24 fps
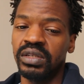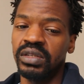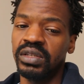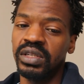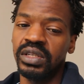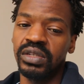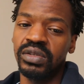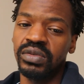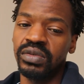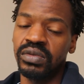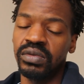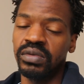you
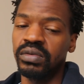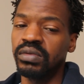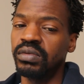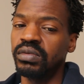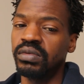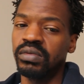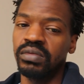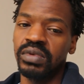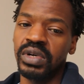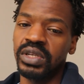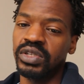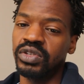need to
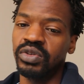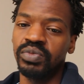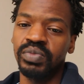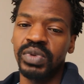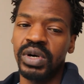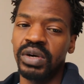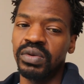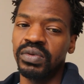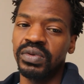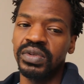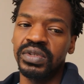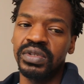watch your
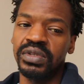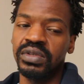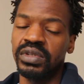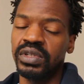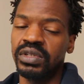boundaries,